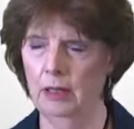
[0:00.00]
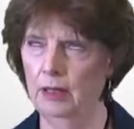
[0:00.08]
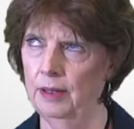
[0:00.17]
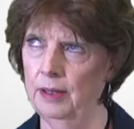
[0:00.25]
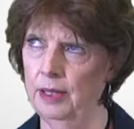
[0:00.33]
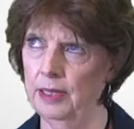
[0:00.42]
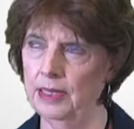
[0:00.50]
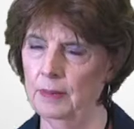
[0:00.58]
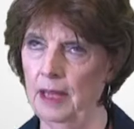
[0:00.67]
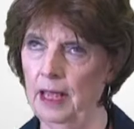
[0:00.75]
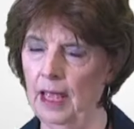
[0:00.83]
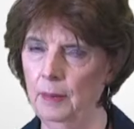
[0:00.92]
Things
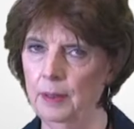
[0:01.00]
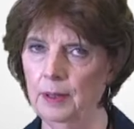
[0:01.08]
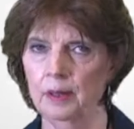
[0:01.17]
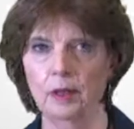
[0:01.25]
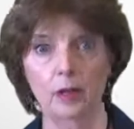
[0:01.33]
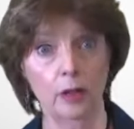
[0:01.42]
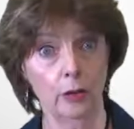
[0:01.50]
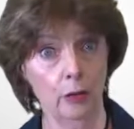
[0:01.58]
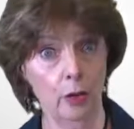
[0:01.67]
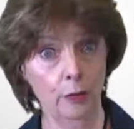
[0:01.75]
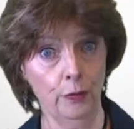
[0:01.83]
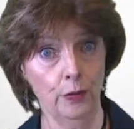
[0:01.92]
may happen, and
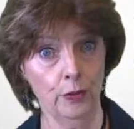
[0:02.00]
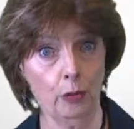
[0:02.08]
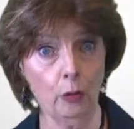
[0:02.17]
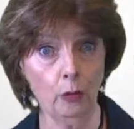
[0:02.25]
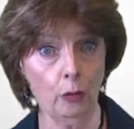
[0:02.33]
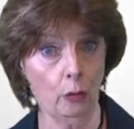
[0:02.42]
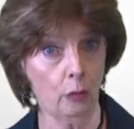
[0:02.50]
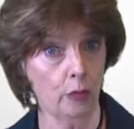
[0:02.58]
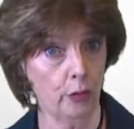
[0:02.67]
often do,